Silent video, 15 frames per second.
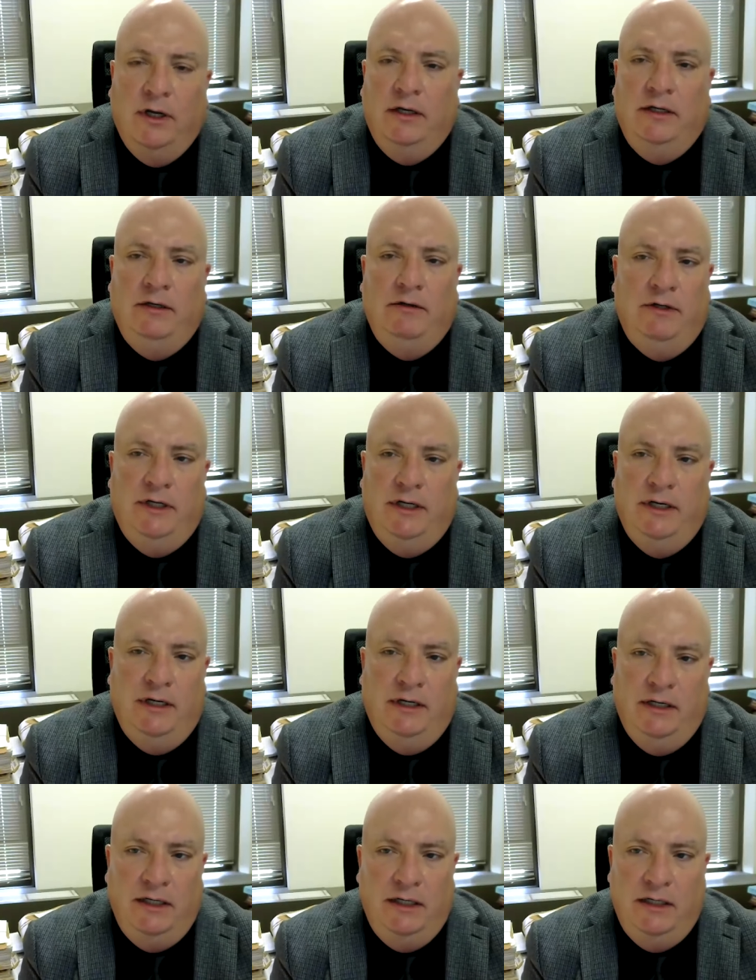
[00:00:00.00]
You
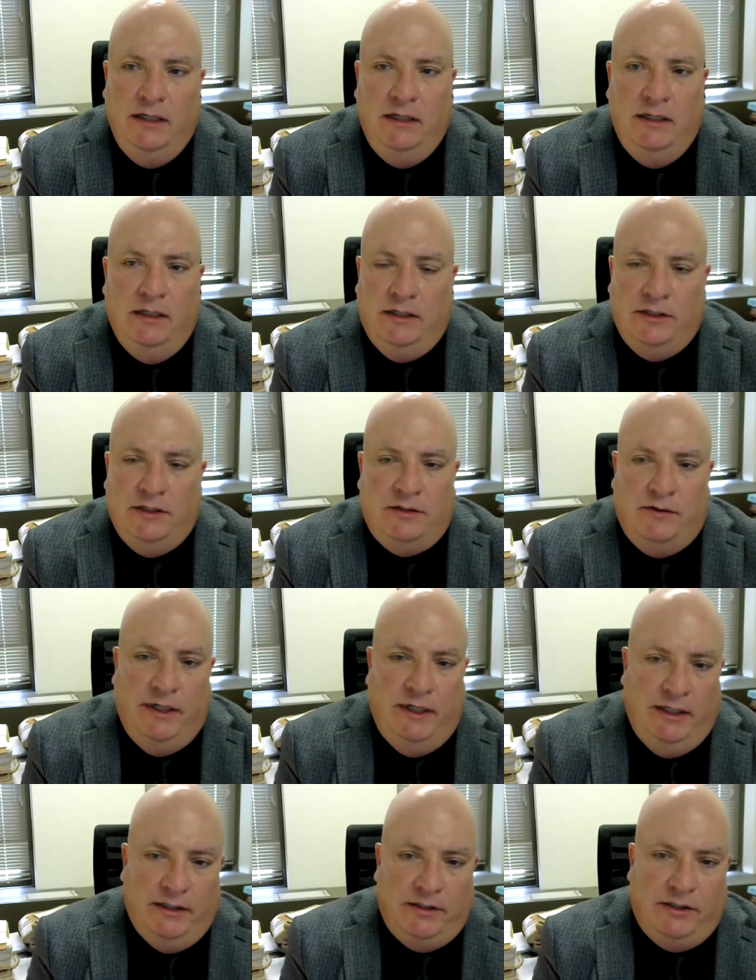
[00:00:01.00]
didn't need
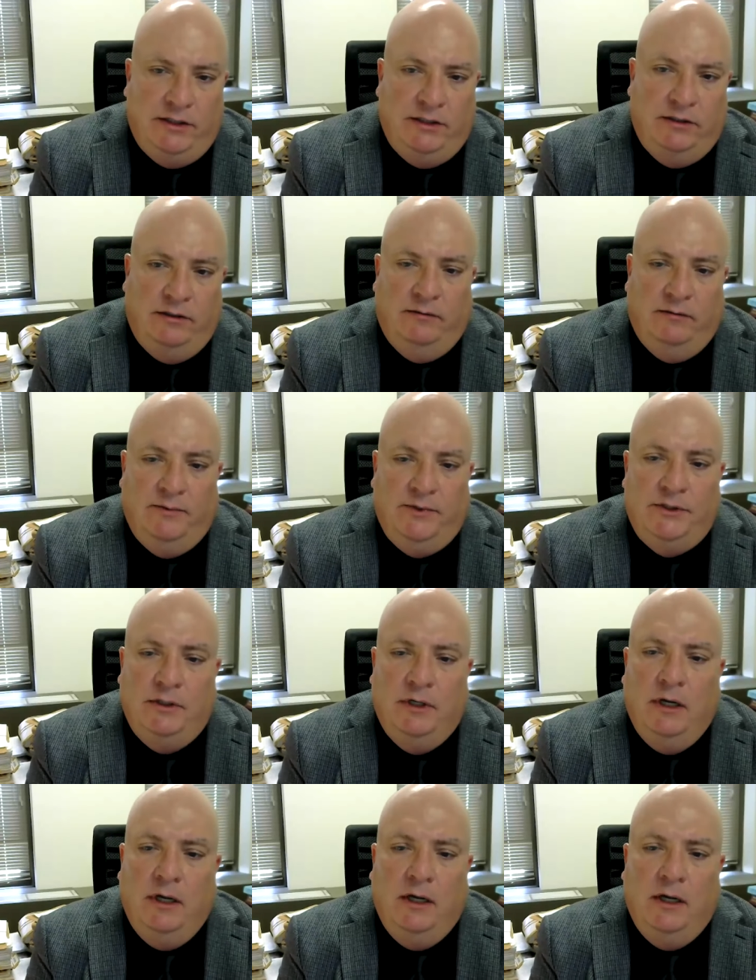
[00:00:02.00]
extraneous terms.